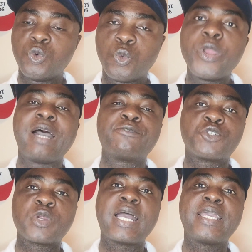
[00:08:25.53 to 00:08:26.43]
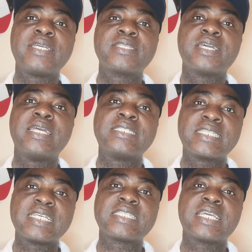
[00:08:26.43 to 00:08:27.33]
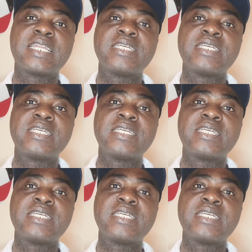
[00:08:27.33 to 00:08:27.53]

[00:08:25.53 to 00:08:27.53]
We have tried it and tested